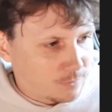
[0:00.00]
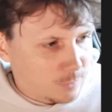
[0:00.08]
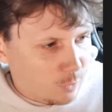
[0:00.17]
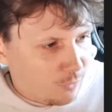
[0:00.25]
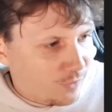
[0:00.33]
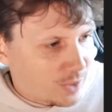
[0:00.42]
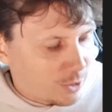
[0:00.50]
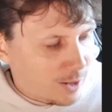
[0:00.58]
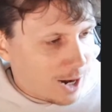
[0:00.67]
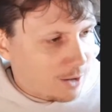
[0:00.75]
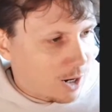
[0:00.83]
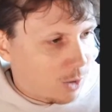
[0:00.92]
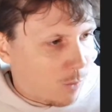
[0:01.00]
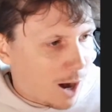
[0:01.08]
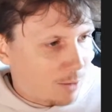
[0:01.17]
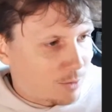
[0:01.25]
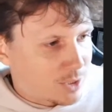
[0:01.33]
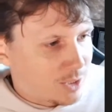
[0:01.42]
we'll figure out our
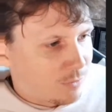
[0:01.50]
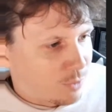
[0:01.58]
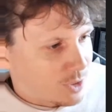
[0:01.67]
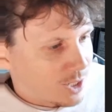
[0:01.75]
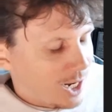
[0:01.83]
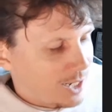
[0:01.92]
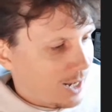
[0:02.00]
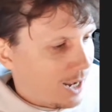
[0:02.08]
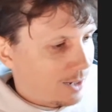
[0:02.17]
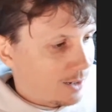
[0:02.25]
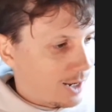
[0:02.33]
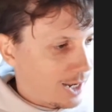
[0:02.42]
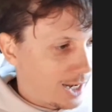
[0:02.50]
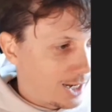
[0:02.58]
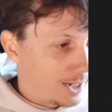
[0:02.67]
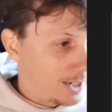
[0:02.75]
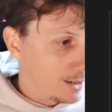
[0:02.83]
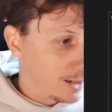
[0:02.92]
wide receiver, tight end,
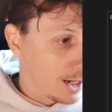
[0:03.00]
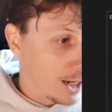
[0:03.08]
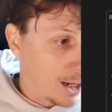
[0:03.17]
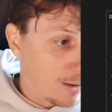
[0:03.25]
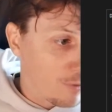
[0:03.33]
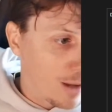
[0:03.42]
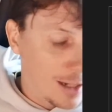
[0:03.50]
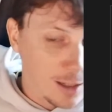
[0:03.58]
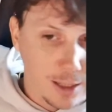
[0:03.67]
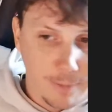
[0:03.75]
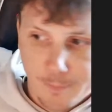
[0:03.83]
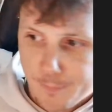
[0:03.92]
and flex.